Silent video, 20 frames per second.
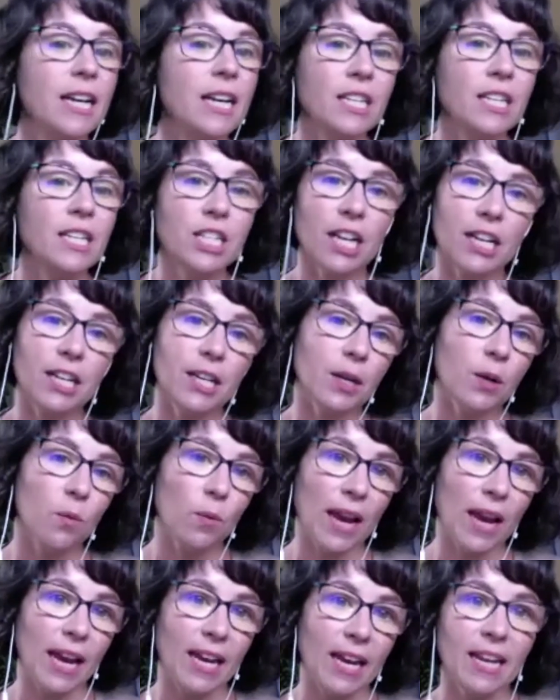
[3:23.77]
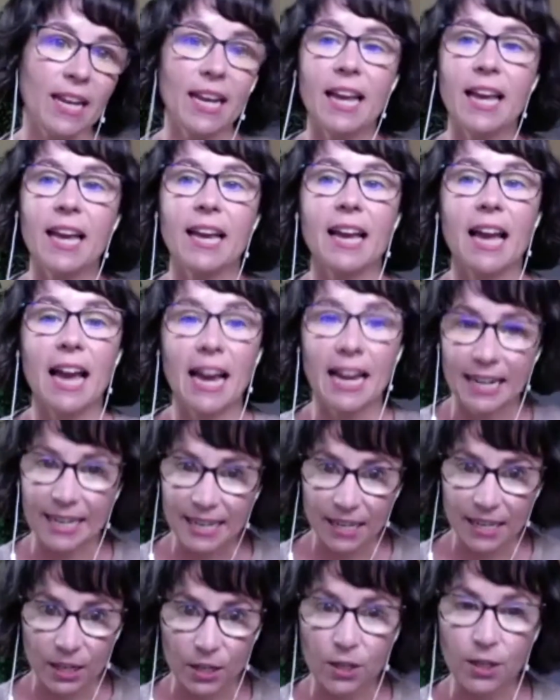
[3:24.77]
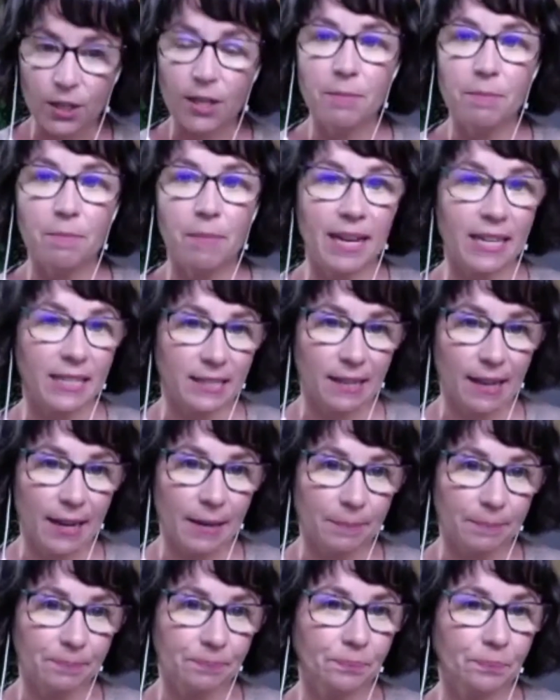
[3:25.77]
check your weight, and kind of get a good baseline.